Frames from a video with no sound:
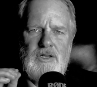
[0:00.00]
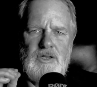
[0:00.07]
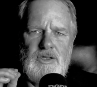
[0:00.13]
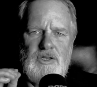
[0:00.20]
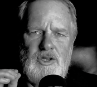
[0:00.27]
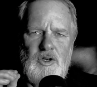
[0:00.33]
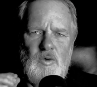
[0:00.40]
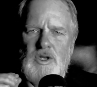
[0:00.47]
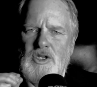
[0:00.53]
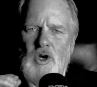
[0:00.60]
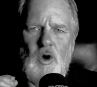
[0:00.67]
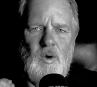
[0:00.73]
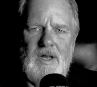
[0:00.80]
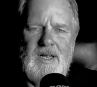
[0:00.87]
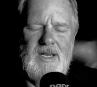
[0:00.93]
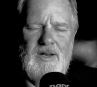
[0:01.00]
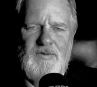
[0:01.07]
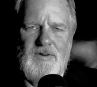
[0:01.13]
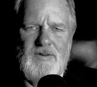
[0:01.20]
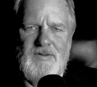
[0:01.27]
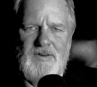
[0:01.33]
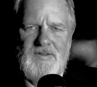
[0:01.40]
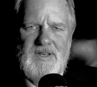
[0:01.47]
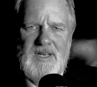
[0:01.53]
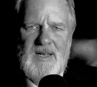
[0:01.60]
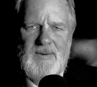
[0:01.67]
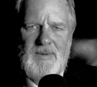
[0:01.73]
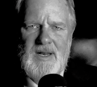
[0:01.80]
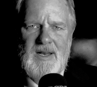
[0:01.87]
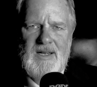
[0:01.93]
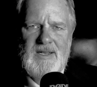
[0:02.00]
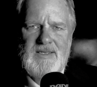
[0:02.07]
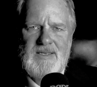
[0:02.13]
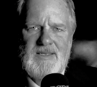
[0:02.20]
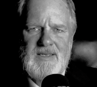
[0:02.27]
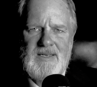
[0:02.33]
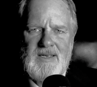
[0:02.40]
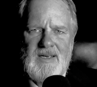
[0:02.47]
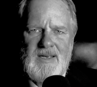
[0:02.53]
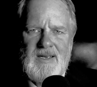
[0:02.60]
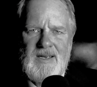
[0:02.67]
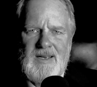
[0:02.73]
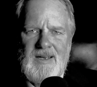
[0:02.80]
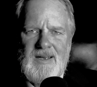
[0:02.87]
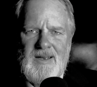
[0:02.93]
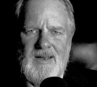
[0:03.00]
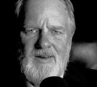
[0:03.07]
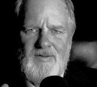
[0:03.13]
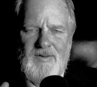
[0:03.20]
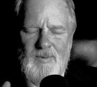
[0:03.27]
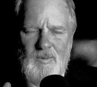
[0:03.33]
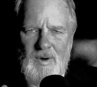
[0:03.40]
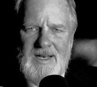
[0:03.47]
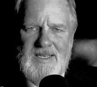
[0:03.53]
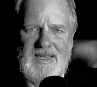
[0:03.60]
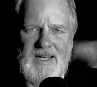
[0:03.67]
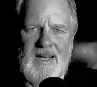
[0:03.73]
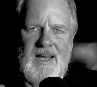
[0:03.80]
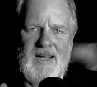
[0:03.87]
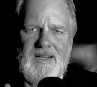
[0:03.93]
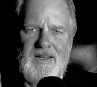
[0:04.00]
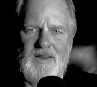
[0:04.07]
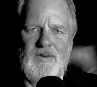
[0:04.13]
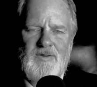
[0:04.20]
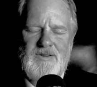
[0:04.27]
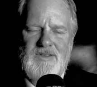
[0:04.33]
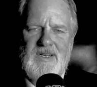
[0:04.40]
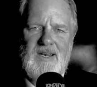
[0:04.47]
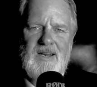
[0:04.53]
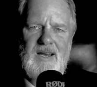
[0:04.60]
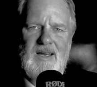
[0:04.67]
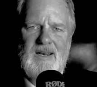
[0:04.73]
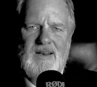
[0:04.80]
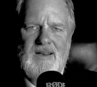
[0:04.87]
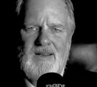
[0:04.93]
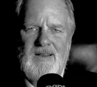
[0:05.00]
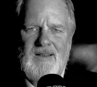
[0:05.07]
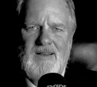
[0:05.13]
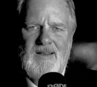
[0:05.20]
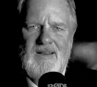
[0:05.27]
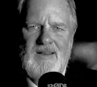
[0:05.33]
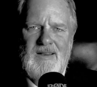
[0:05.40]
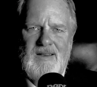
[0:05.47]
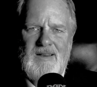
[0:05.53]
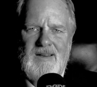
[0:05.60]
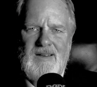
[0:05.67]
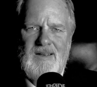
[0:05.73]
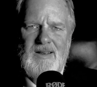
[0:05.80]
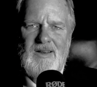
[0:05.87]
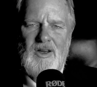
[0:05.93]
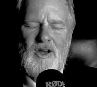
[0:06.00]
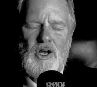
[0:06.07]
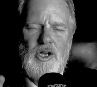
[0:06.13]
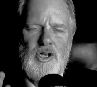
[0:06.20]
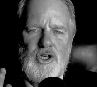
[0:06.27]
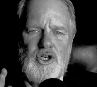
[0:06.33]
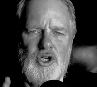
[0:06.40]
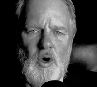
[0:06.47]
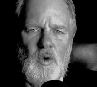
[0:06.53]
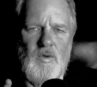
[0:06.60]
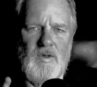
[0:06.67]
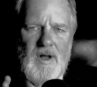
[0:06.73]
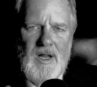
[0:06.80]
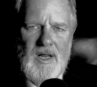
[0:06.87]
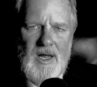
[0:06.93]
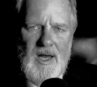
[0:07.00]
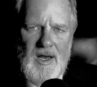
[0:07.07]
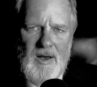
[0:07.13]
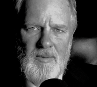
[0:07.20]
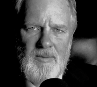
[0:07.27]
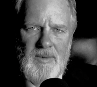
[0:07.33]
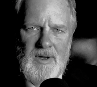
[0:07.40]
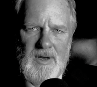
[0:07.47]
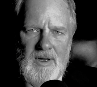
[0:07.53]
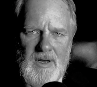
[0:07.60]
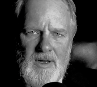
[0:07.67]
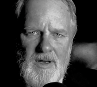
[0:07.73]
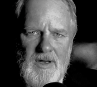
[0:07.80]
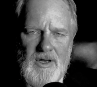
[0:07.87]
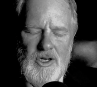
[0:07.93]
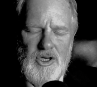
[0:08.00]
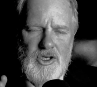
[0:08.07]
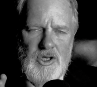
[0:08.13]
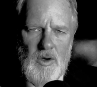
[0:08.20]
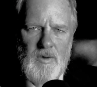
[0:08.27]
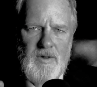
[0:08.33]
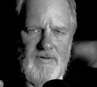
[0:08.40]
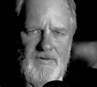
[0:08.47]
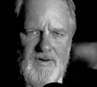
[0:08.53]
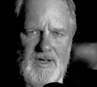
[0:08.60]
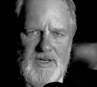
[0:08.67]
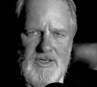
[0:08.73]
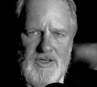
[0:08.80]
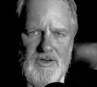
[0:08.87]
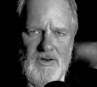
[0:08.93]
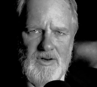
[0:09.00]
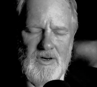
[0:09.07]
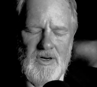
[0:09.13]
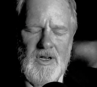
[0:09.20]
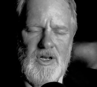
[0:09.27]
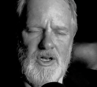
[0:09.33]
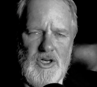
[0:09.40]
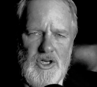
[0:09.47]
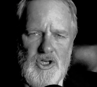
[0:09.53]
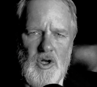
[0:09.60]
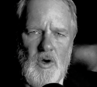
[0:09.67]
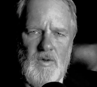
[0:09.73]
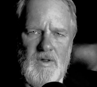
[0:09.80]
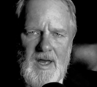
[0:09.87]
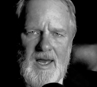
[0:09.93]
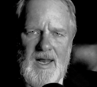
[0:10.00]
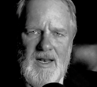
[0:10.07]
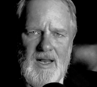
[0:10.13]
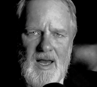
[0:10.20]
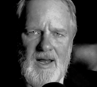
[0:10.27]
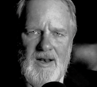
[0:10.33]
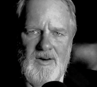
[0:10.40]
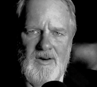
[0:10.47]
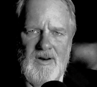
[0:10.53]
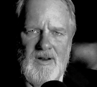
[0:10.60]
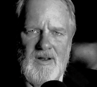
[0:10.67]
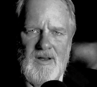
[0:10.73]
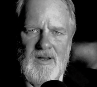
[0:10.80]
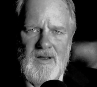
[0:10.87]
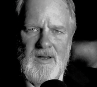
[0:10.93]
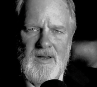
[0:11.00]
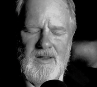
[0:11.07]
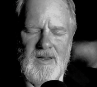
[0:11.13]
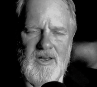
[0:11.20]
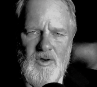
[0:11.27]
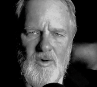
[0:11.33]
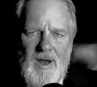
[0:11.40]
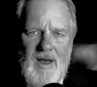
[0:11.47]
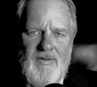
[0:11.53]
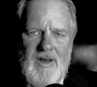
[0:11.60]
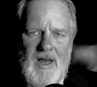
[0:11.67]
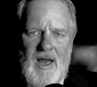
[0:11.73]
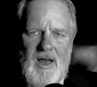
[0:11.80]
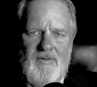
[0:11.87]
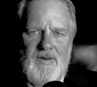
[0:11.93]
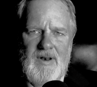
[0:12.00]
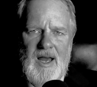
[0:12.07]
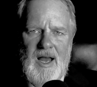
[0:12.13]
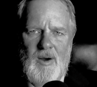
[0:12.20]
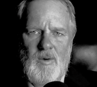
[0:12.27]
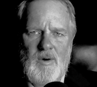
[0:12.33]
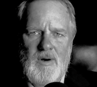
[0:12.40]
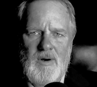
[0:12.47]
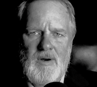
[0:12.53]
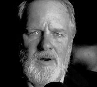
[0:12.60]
Do a totally different 15 minutes from Wednesday night to Thursday night. Show the club, show the feature, show the headliner that you have a half an hour.